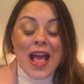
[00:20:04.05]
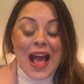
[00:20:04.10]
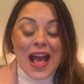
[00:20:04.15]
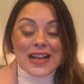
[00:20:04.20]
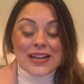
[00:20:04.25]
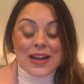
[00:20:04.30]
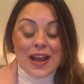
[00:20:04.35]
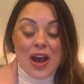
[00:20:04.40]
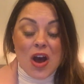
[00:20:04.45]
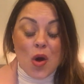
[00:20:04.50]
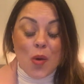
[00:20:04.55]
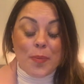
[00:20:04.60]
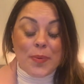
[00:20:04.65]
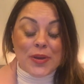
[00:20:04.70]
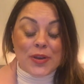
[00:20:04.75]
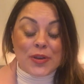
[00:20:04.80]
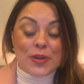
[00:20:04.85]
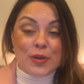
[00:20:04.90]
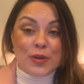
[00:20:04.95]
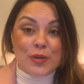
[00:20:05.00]
and
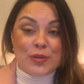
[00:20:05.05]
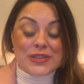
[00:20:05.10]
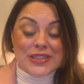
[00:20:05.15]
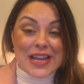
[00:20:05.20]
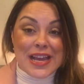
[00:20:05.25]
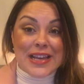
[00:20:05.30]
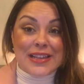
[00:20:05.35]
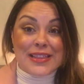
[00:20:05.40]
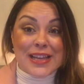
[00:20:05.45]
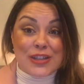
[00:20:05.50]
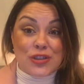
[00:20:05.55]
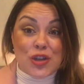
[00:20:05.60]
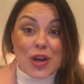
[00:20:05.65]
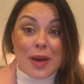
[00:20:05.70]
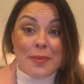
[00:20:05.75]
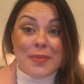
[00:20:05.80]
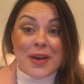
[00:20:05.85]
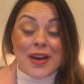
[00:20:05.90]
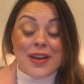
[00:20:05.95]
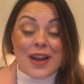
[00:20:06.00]
helping you take that
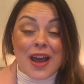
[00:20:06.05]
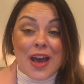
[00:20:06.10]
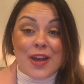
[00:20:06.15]
trauma and